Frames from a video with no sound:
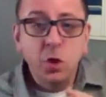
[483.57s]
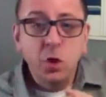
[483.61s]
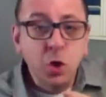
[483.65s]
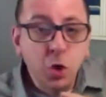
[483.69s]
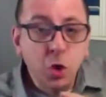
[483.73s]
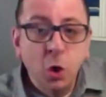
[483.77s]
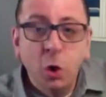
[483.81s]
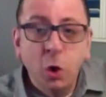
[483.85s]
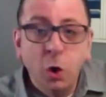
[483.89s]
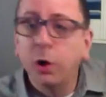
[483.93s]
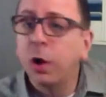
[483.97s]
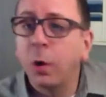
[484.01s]

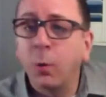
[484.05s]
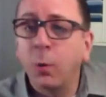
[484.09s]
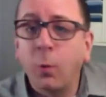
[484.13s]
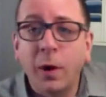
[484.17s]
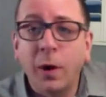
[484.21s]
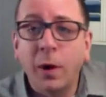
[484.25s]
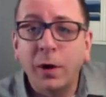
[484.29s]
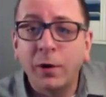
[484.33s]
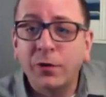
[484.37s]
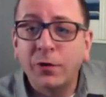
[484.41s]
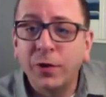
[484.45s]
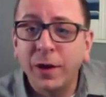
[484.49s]
you're going
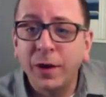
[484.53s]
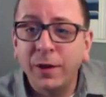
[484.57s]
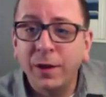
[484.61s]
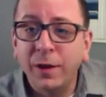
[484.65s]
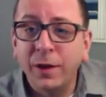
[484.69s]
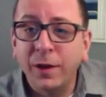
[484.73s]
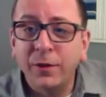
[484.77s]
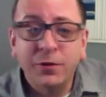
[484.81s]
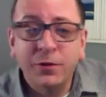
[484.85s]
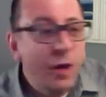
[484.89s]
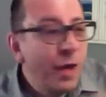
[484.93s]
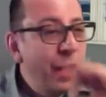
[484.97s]
to want to
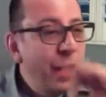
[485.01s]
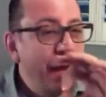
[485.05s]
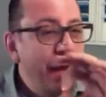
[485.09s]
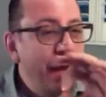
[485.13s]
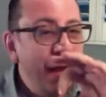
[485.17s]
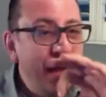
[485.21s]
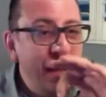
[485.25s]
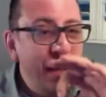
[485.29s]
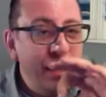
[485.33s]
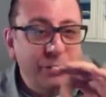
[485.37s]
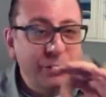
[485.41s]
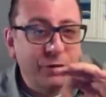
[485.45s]
see this.
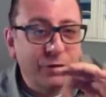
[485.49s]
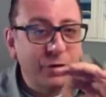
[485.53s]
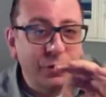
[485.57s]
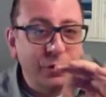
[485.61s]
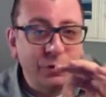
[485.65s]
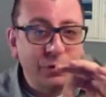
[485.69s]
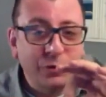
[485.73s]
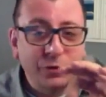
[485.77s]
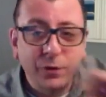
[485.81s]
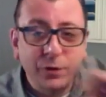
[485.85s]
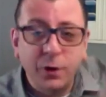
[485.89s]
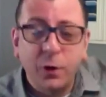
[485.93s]

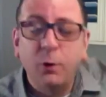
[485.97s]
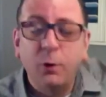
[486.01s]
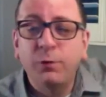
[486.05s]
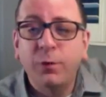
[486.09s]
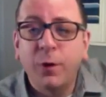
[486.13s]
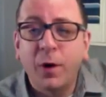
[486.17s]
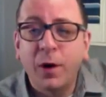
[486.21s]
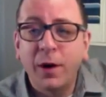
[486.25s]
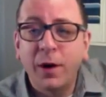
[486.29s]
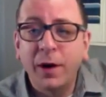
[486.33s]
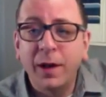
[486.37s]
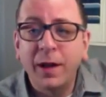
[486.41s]
It's so
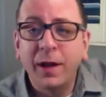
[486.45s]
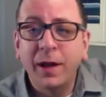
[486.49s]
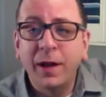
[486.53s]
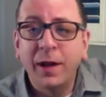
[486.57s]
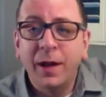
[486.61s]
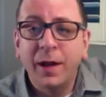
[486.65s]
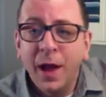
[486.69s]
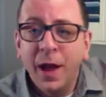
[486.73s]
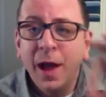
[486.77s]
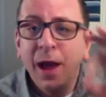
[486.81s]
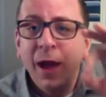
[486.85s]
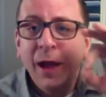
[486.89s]

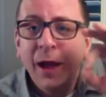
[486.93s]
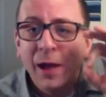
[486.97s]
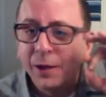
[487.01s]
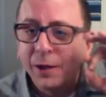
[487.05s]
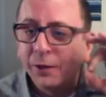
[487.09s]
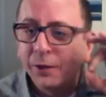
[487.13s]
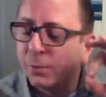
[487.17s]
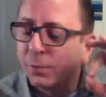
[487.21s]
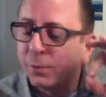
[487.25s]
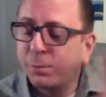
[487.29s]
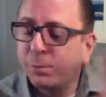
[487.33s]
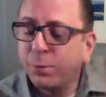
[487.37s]
funny.
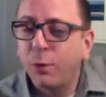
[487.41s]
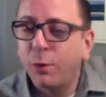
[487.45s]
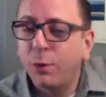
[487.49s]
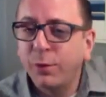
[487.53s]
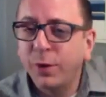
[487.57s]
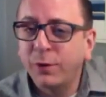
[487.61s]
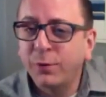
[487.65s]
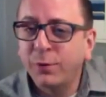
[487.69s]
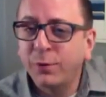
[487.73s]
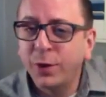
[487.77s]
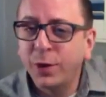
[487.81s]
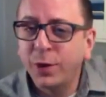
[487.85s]
It's
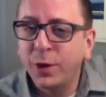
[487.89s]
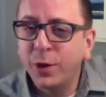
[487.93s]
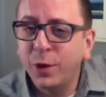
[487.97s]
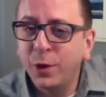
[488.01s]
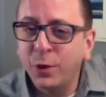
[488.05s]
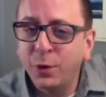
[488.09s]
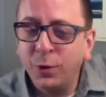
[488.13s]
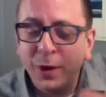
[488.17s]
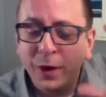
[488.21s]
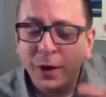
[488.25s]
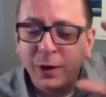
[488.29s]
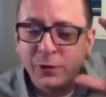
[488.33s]
perfect for
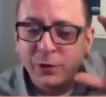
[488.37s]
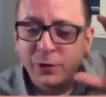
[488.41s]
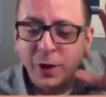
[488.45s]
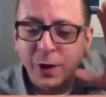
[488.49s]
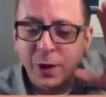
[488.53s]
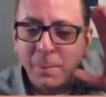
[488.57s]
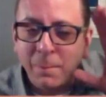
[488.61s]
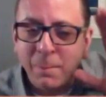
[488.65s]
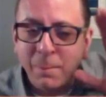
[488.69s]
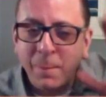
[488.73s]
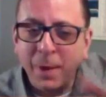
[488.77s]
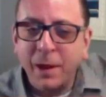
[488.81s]
you.
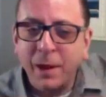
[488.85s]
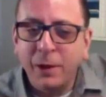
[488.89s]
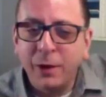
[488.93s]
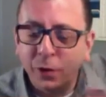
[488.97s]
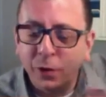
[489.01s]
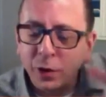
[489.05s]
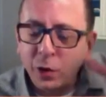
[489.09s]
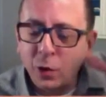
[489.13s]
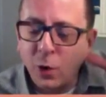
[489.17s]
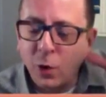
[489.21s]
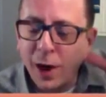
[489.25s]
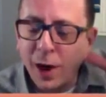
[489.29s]
It's going to
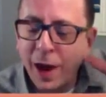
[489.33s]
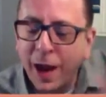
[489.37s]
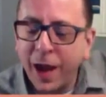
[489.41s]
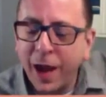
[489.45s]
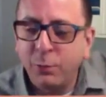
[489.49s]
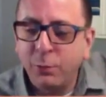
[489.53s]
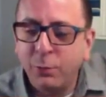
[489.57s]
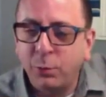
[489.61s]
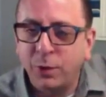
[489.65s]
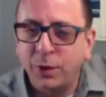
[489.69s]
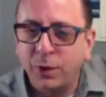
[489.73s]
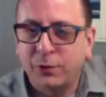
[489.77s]
amaze you. Your
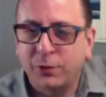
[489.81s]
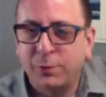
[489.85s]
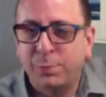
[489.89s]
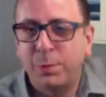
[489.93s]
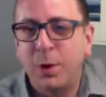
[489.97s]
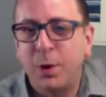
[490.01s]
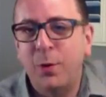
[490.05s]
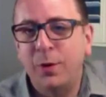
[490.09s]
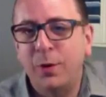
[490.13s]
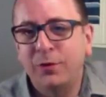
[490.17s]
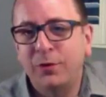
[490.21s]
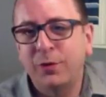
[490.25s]
head will
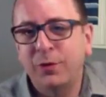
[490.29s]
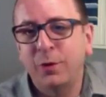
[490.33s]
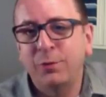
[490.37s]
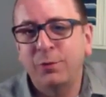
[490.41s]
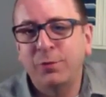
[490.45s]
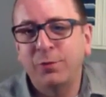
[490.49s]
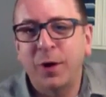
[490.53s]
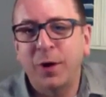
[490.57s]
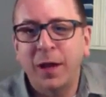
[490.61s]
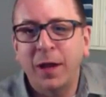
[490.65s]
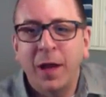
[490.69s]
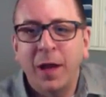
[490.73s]
explode. It's
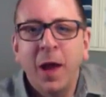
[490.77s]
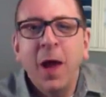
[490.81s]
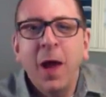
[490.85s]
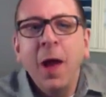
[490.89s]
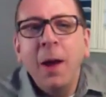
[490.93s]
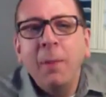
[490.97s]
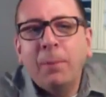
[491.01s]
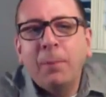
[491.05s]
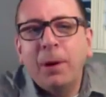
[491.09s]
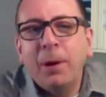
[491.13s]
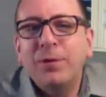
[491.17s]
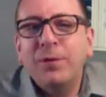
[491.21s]
so funny.
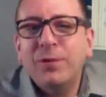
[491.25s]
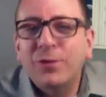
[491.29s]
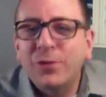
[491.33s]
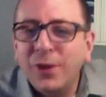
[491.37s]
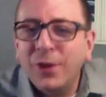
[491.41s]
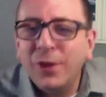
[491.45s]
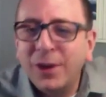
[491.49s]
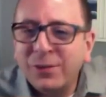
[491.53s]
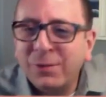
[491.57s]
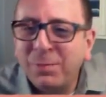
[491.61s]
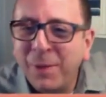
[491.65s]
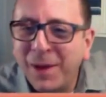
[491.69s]
But it
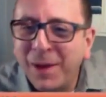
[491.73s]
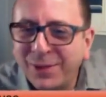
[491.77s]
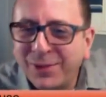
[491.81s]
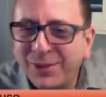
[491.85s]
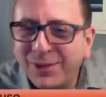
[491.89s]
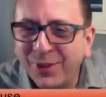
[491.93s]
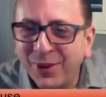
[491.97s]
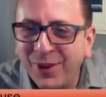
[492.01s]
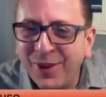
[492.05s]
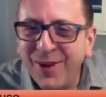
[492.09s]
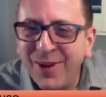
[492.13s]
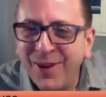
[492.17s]
was 6
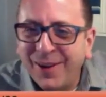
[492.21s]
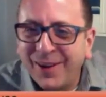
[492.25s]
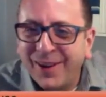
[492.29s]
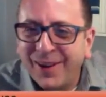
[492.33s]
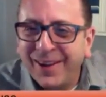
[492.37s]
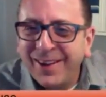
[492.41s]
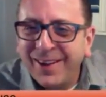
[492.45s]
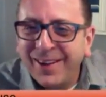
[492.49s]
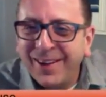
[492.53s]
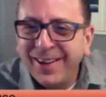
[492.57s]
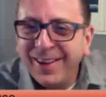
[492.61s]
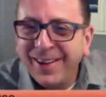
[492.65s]
minutes
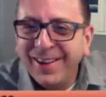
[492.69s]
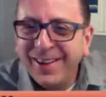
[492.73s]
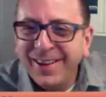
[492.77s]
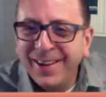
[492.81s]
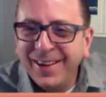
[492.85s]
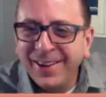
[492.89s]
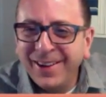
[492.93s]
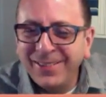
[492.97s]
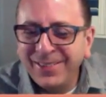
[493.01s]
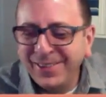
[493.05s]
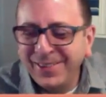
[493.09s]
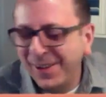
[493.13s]
long.
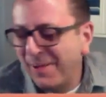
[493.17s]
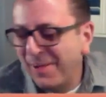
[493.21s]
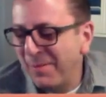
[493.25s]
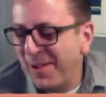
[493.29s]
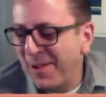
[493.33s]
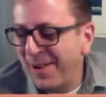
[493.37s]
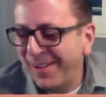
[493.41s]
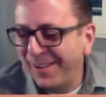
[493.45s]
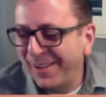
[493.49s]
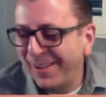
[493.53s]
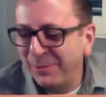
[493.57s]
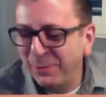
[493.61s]
And I was like, I'm
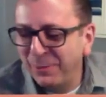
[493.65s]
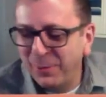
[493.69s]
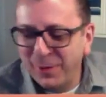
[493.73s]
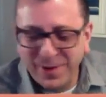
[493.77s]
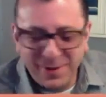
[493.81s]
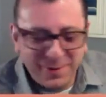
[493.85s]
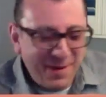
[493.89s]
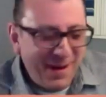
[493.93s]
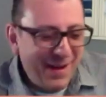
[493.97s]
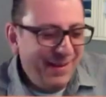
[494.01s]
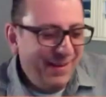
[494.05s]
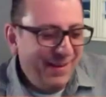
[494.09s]
not going to,
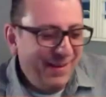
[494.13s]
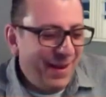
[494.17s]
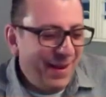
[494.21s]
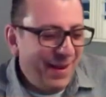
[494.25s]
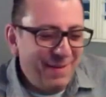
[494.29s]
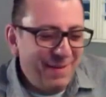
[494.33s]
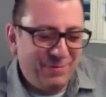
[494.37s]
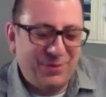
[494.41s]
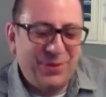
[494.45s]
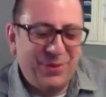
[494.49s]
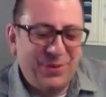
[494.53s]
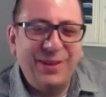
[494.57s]
what do I do?
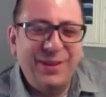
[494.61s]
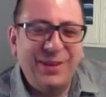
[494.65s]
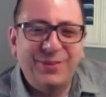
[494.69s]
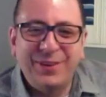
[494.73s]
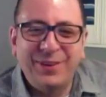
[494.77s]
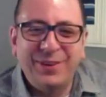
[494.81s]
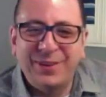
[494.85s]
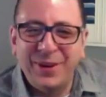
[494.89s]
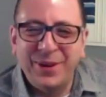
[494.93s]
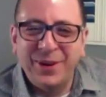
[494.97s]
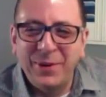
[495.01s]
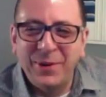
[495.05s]
I have
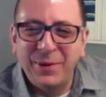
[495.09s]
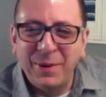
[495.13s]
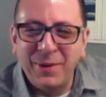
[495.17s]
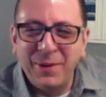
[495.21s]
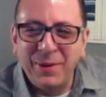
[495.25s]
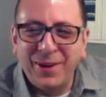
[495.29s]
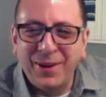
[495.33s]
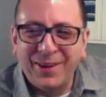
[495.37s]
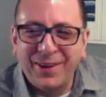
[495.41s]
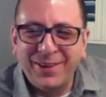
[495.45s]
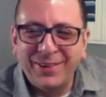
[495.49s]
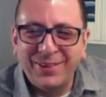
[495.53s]
things to
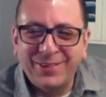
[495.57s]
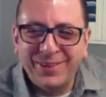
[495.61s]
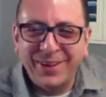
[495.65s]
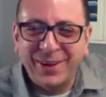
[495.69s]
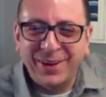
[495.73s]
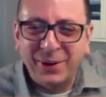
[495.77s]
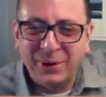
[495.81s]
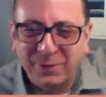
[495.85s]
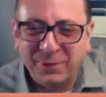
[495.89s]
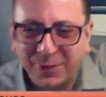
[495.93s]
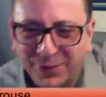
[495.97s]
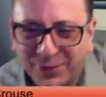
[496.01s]
do. I'm not going to
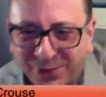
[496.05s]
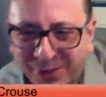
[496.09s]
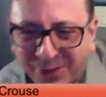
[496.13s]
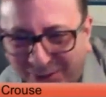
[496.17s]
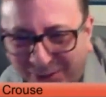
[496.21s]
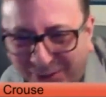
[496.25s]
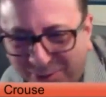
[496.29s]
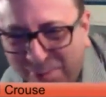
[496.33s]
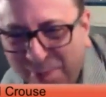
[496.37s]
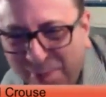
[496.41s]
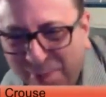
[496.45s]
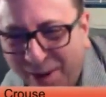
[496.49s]
sit here for
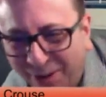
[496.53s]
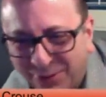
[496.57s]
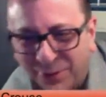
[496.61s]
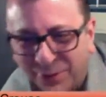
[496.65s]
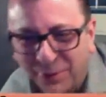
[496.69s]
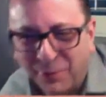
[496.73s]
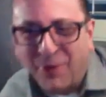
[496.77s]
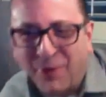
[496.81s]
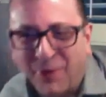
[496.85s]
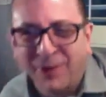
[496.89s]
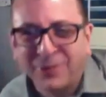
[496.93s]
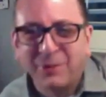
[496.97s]
6
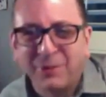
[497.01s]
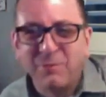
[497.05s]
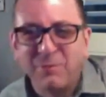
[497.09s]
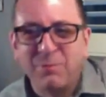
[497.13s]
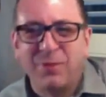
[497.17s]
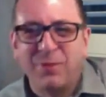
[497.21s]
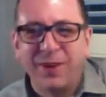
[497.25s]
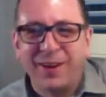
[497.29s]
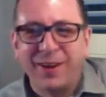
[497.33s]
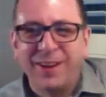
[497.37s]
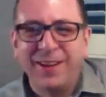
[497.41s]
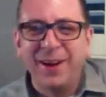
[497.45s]
minutes and watch
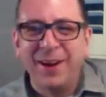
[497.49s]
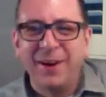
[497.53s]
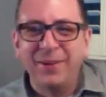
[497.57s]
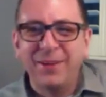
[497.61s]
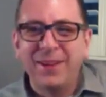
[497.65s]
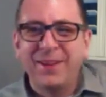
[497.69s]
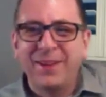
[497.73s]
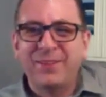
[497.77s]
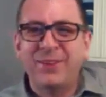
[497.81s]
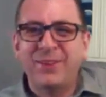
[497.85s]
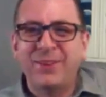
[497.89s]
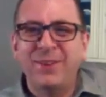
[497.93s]
a
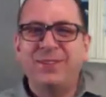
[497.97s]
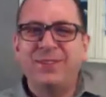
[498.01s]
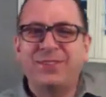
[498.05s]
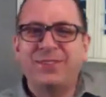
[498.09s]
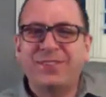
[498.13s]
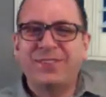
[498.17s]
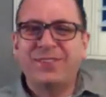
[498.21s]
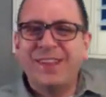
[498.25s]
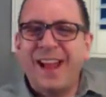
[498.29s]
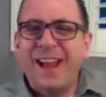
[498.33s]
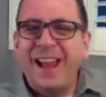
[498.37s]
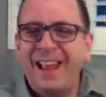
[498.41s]
video. That's
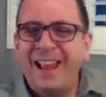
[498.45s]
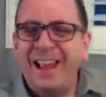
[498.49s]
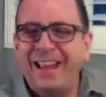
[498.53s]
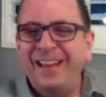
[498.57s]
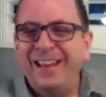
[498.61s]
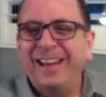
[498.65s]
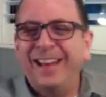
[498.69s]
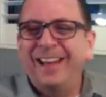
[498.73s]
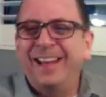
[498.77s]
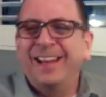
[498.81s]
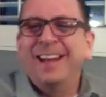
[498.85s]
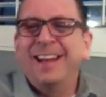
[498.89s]

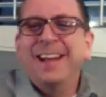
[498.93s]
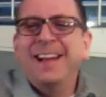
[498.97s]
insane.